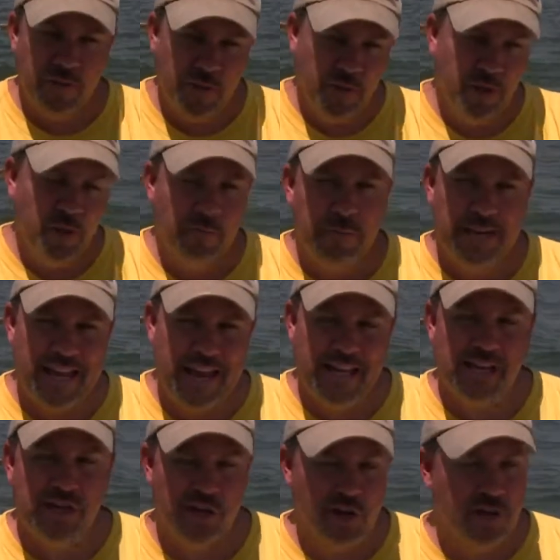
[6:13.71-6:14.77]
the little
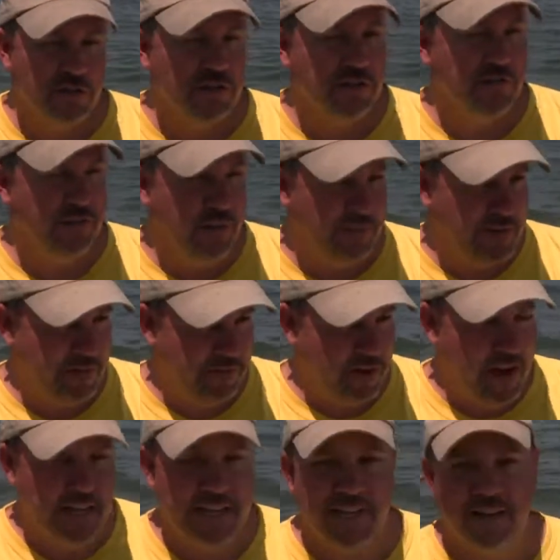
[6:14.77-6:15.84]
menhaden chunks, if they
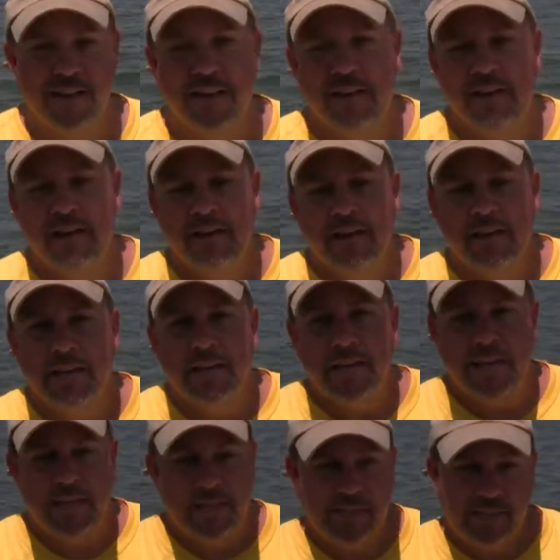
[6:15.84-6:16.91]
find it,
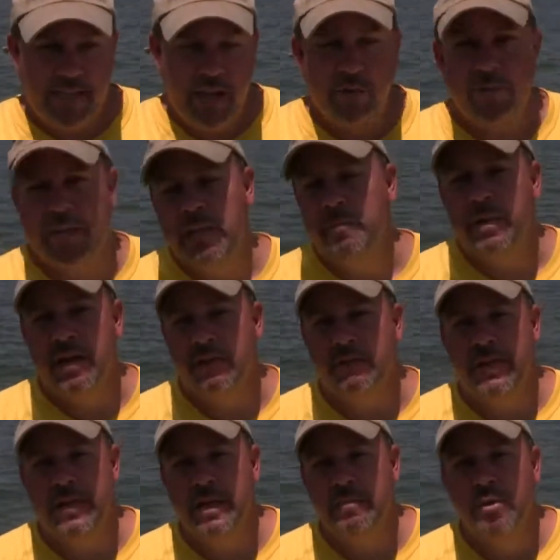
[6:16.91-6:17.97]
is they'll get them in a
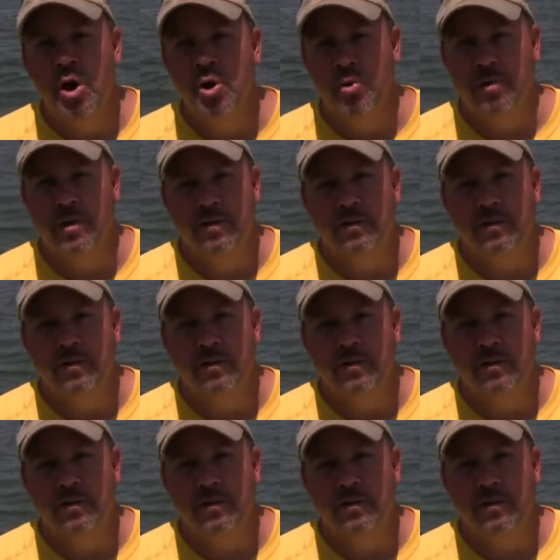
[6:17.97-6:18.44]
feeding mode.